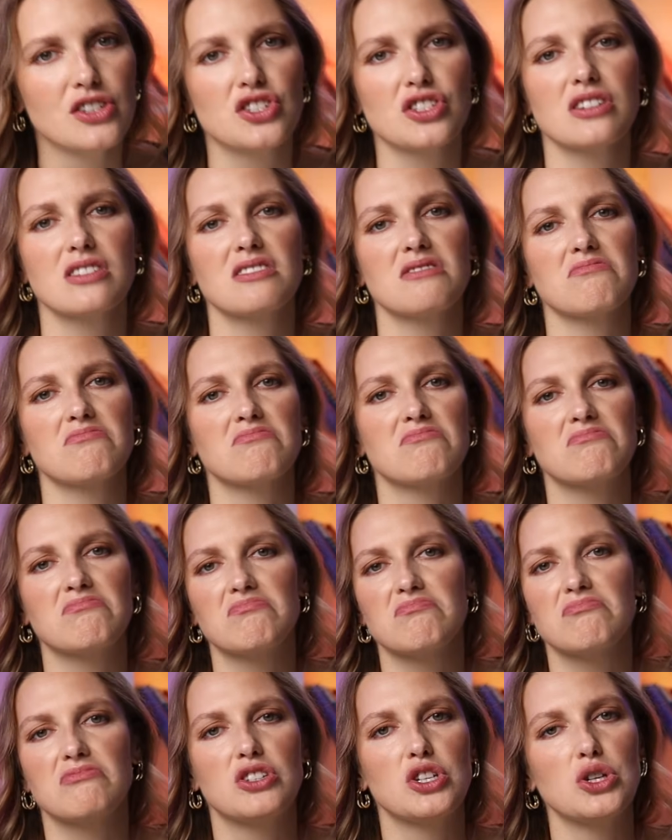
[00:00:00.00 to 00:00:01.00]
just
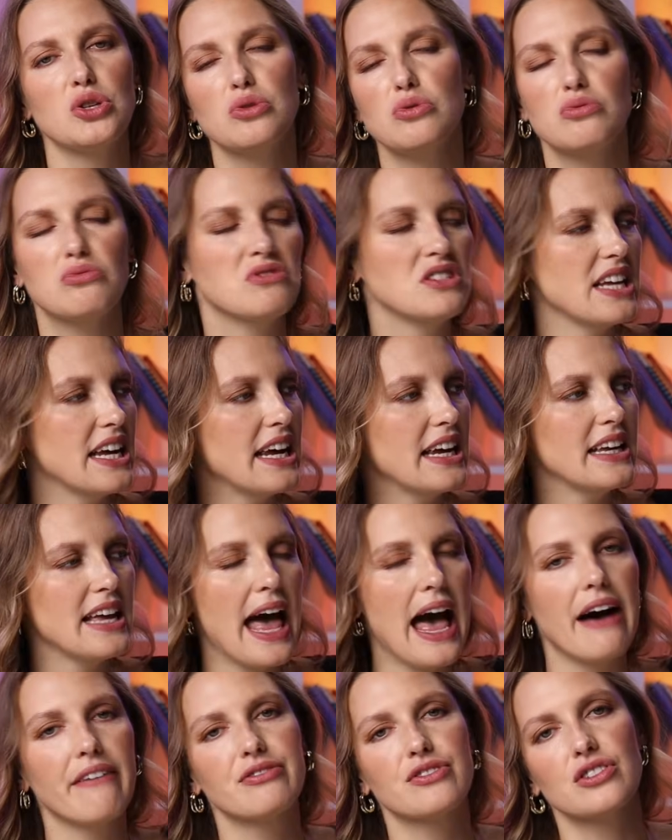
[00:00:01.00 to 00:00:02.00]
do day
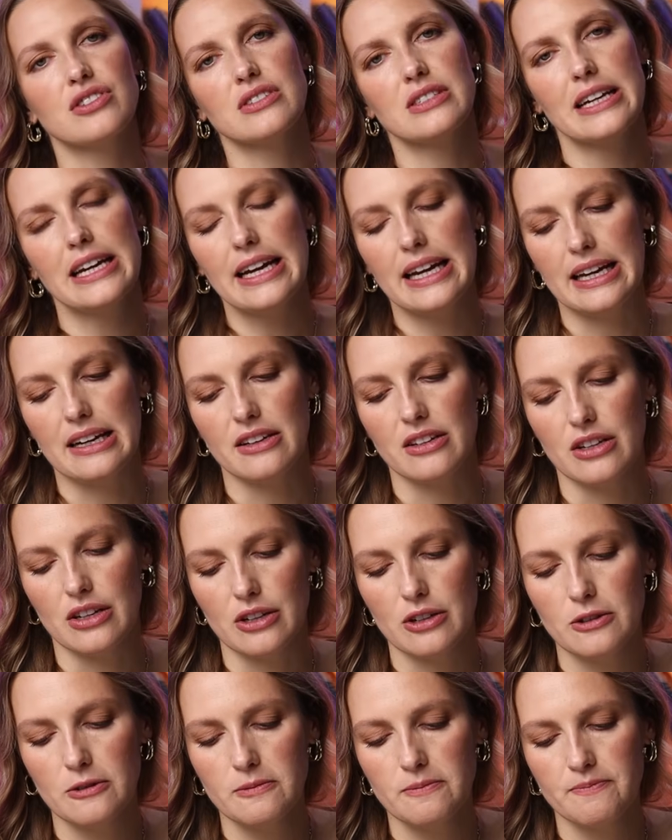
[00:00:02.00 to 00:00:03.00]
after day, you
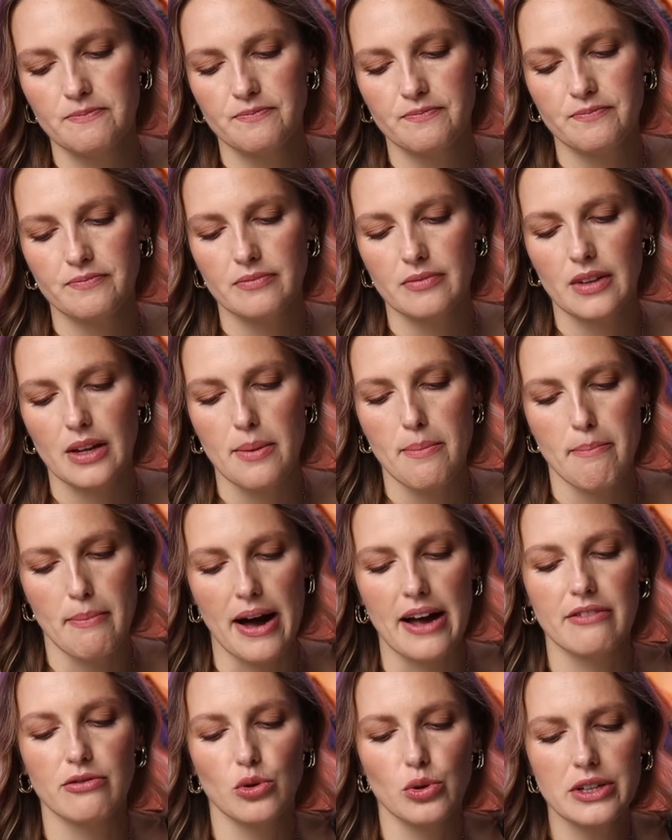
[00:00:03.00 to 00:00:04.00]
know?
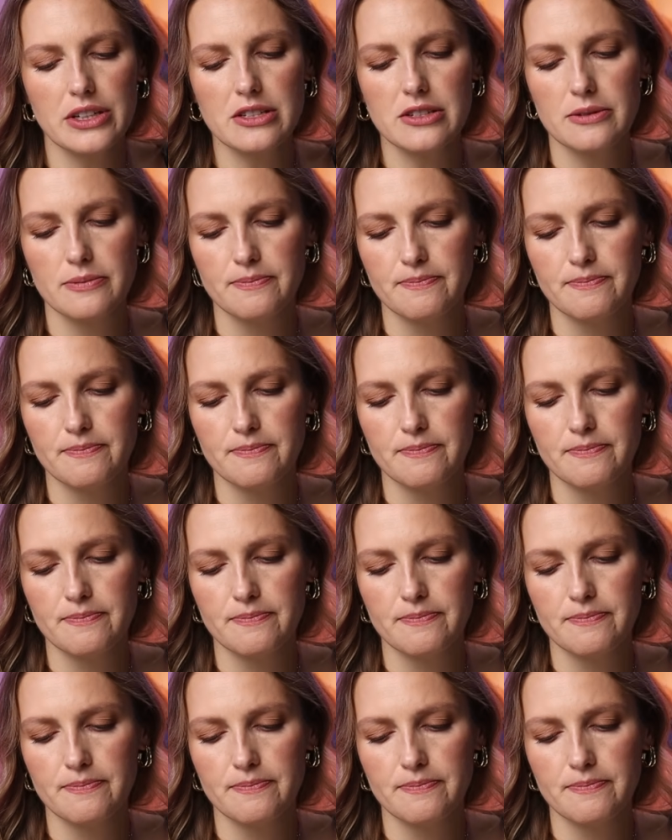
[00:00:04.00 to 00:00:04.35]
My voice.